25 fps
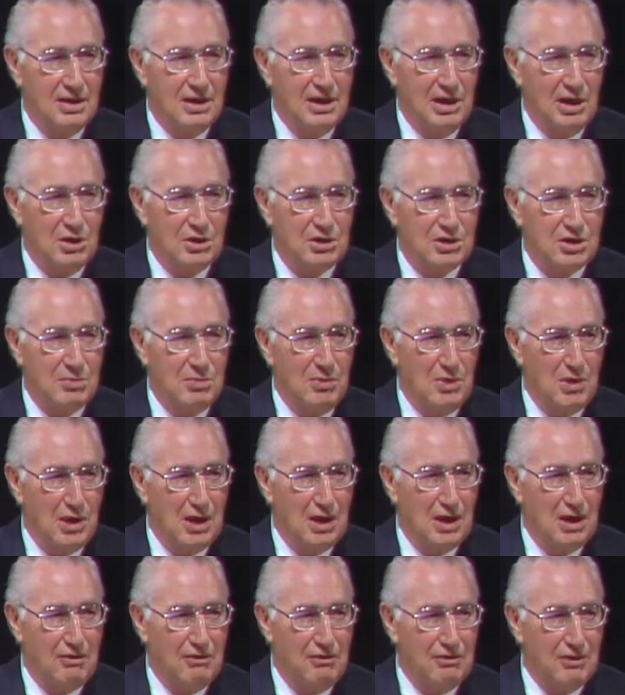How small
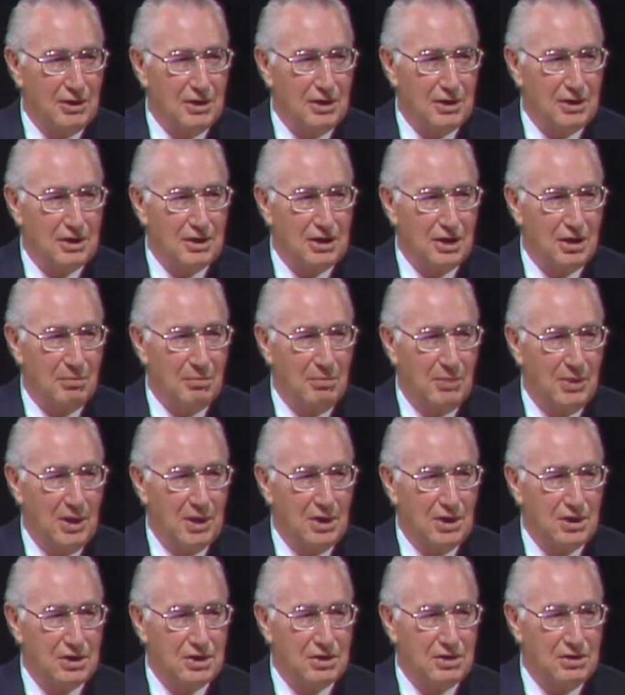I felt in
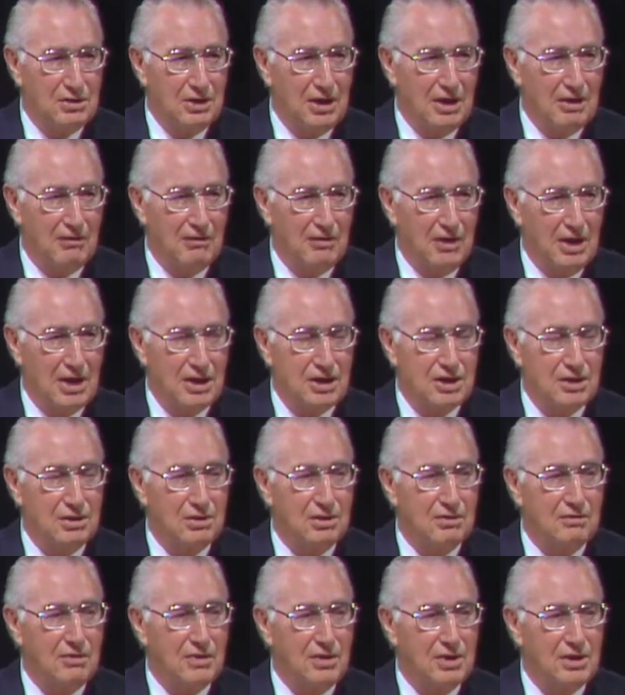comparison to that vast
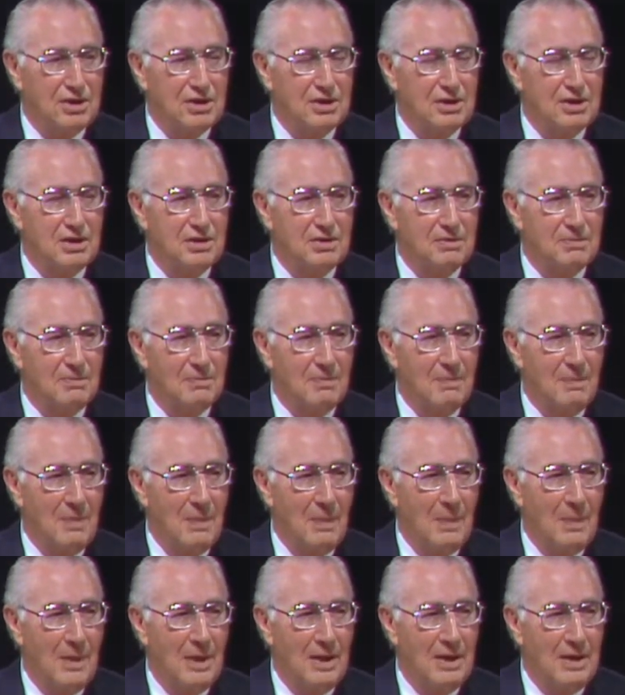universe.
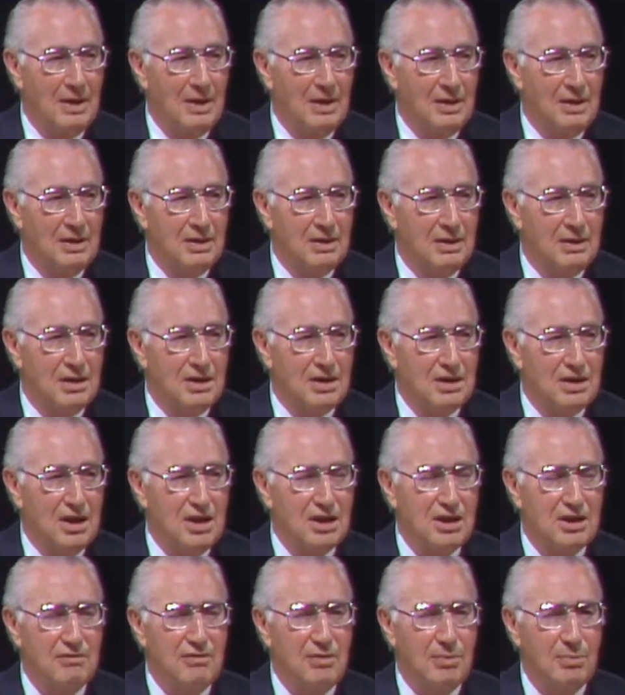A
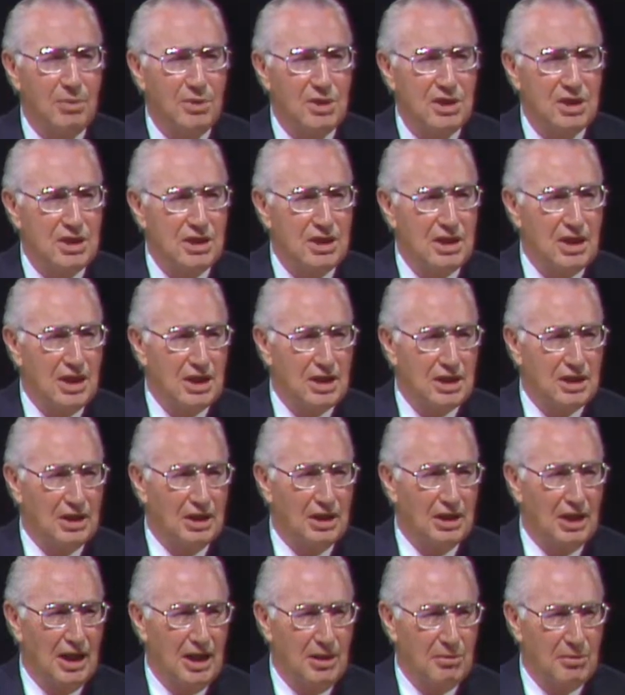sense of
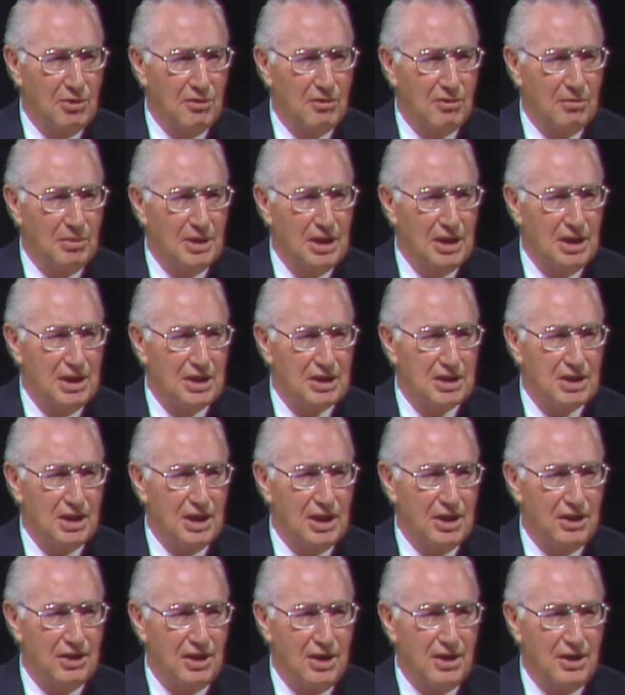appreciation came over me as
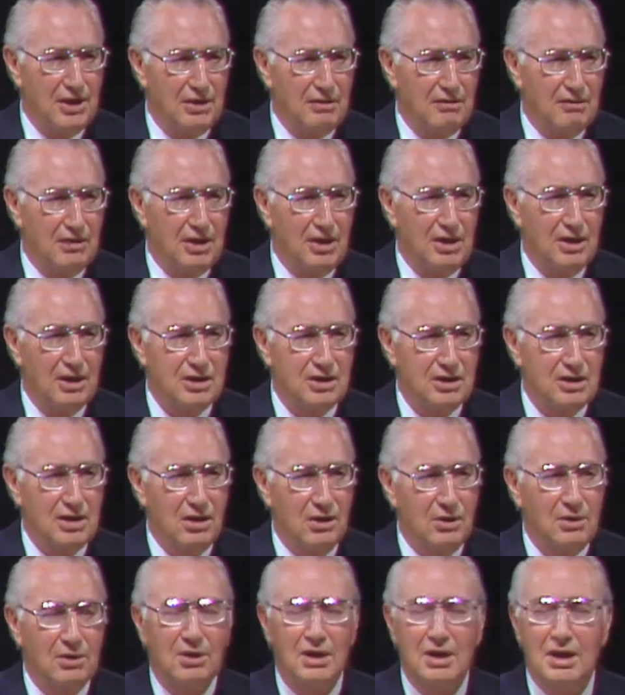I thought of God's
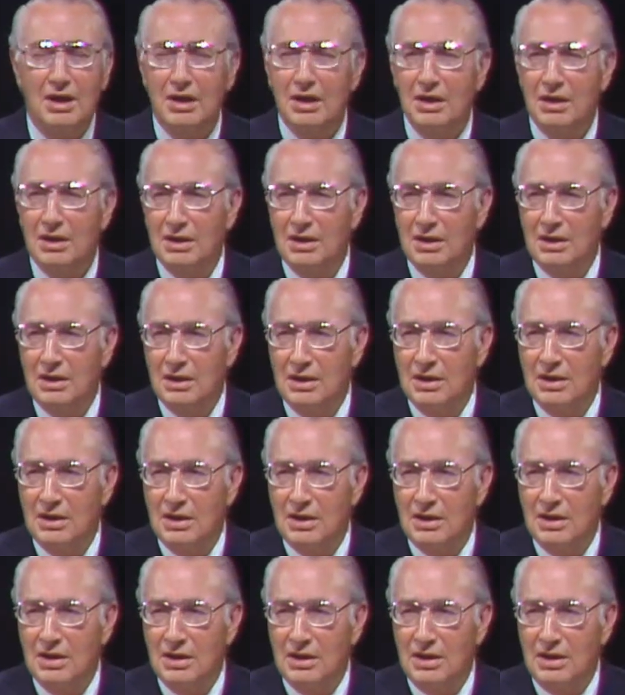glory,
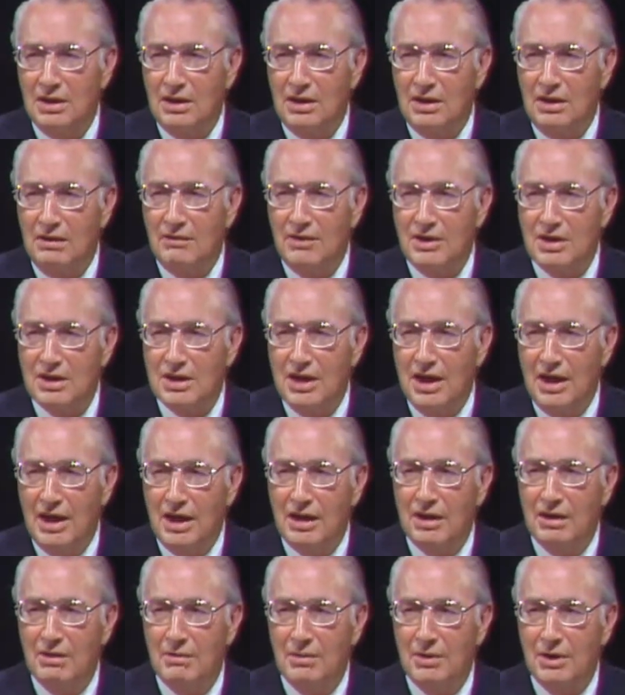of his
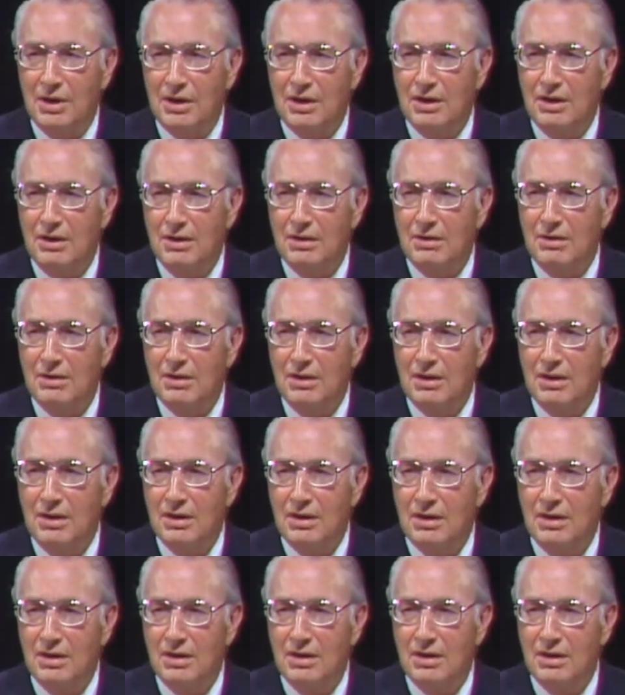handiwork, the earth,
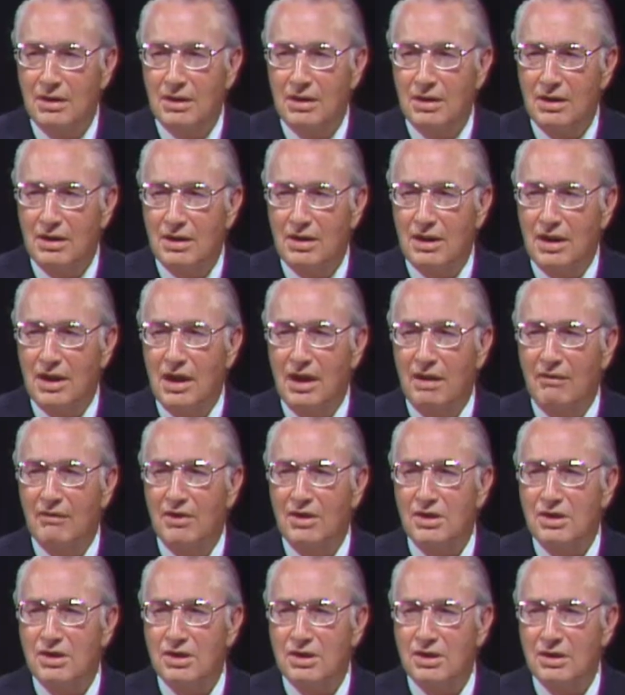the
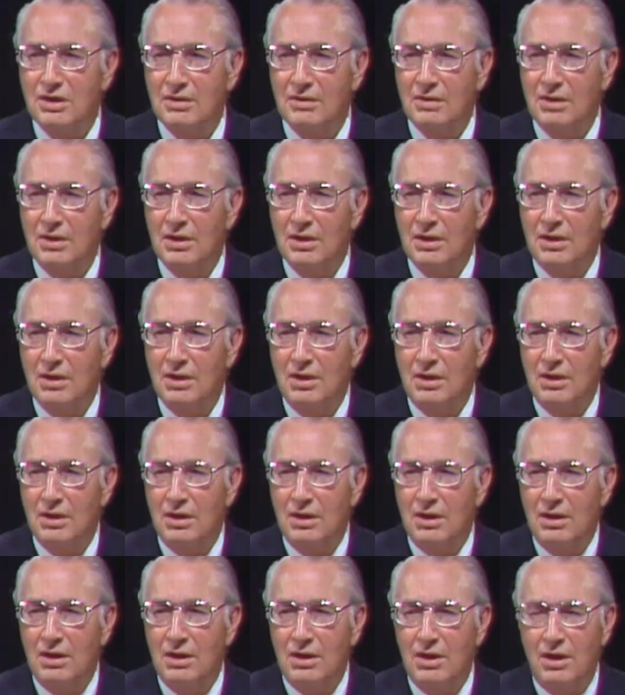heavens,
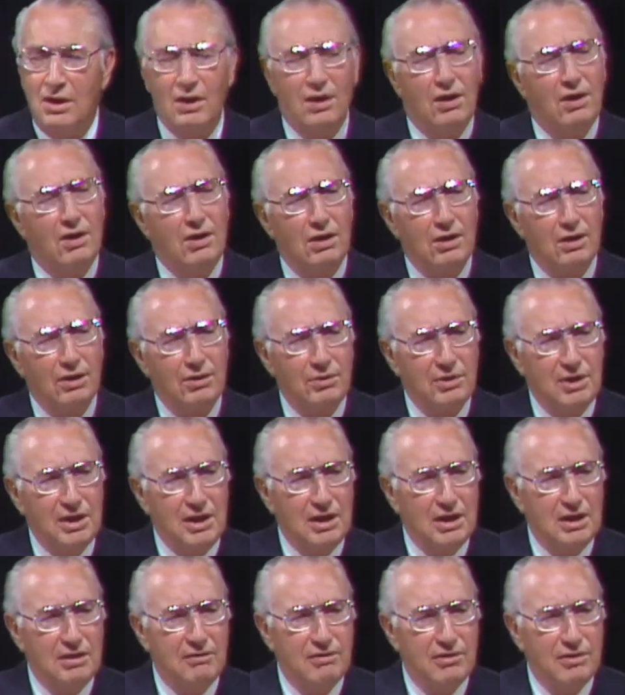all
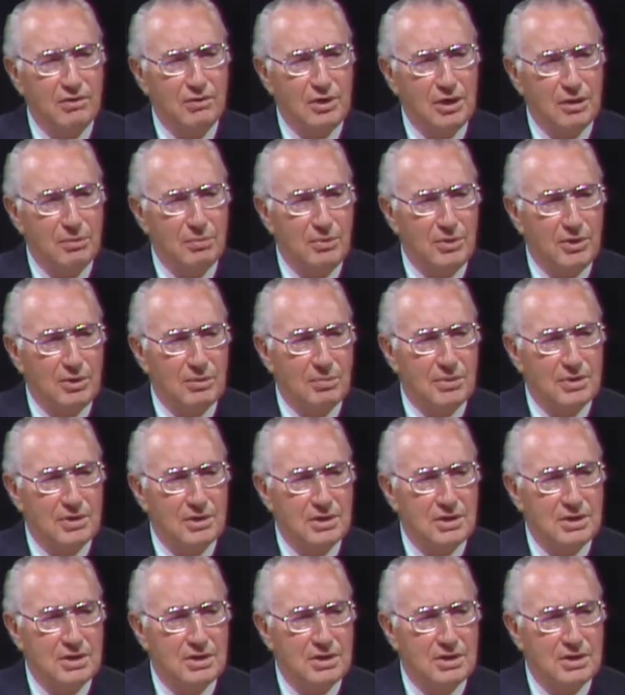created for one purpose,